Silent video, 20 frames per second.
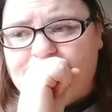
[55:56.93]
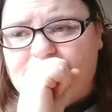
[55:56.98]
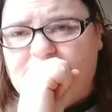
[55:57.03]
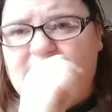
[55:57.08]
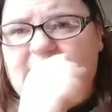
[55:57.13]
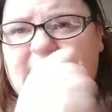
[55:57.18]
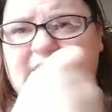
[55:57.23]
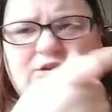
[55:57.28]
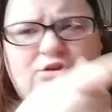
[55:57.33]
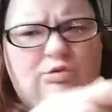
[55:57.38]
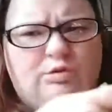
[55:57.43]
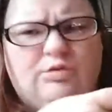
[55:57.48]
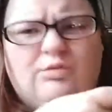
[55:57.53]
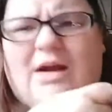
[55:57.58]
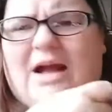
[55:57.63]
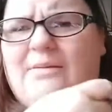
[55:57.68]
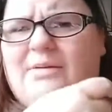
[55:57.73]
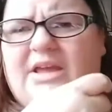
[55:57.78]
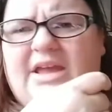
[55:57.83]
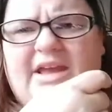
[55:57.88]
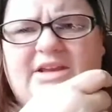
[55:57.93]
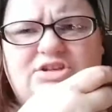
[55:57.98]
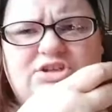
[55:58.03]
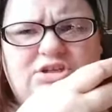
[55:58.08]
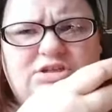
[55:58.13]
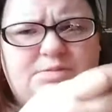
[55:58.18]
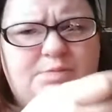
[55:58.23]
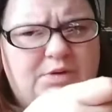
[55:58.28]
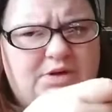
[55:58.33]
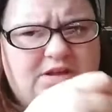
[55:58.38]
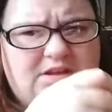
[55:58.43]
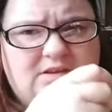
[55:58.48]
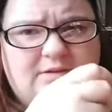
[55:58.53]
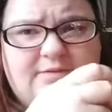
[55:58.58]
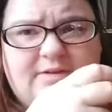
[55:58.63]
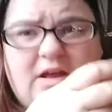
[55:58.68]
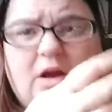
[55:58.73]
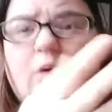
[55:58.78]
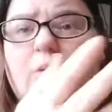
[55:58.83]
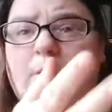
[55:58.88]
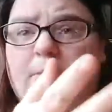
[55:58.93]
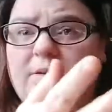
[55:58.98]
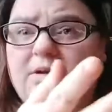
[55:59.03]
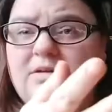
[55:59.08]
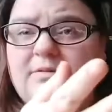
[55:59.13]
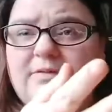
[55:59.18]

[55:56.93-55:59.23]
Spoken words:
Like doing the rabbit cages, putting in the we're putting a